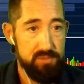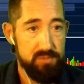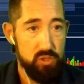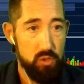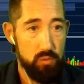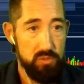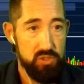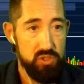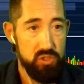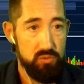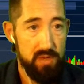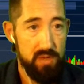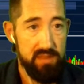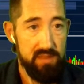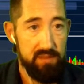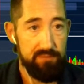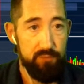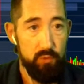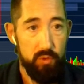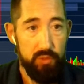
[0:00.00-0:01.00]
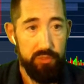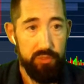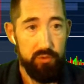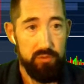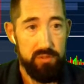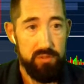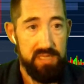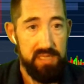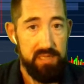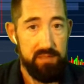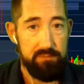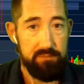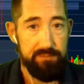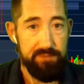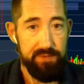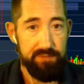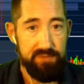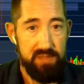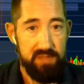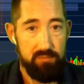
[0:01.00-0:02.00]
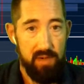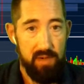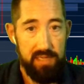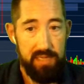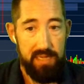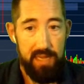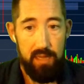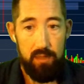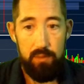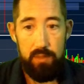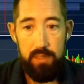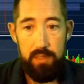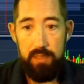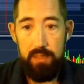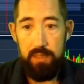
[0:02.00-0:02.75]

showing strength at 413.50 right now.